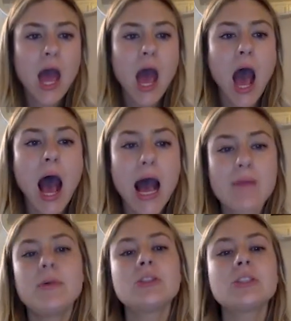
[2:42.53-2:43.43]
I
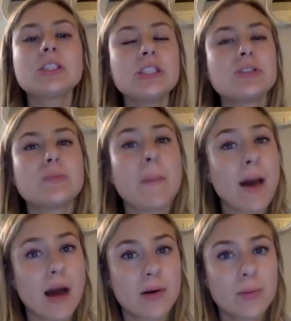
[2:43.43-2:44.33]
mostly used
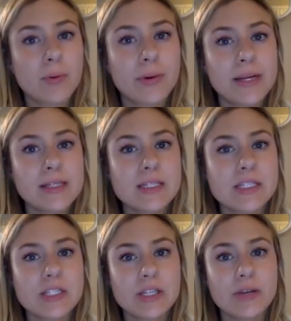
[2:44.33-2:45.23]
PowerPoints
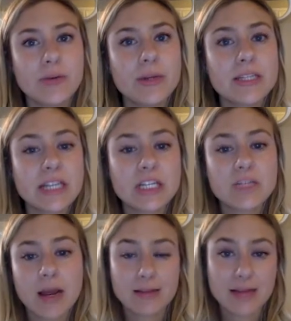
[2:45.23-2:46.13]
to teach
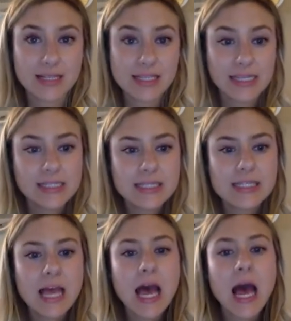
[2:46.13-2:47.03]
my lessons,
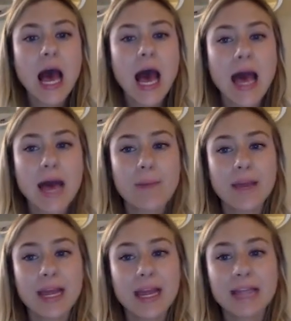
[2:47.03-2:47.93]
and
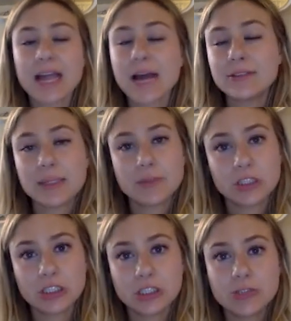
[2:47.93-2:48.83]
I was able
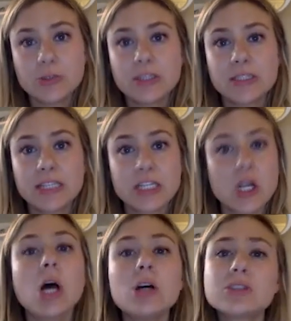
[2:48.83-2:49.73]
to teach
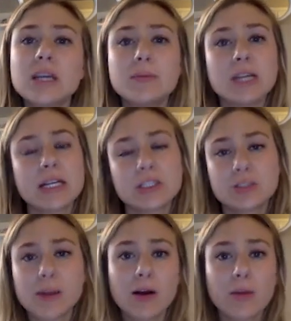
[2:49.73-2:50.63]
all subjects through
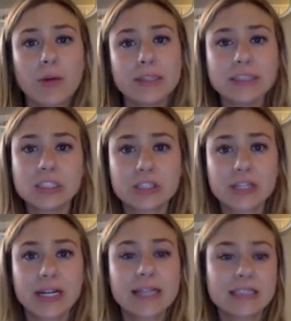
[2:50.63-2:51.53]
PowerPoints and
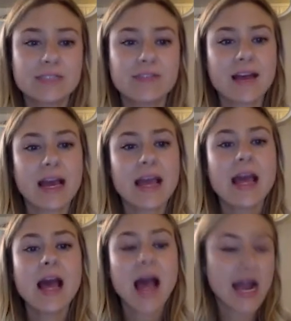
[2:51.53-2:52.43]
Screencastify.
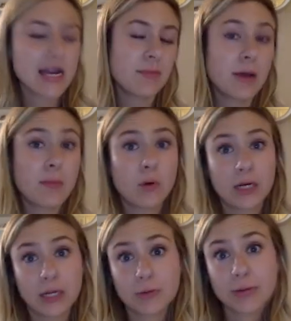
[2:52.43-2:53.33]
I did my
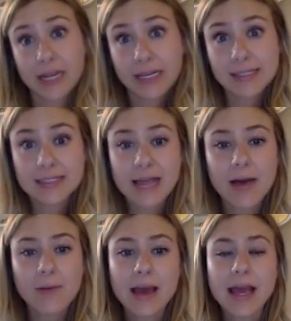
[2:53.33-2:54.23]
morning greetings that
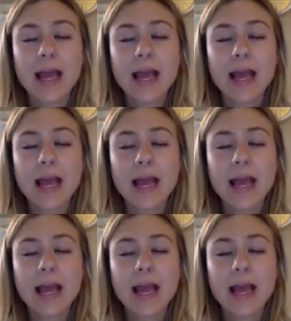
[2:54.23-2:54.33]
way.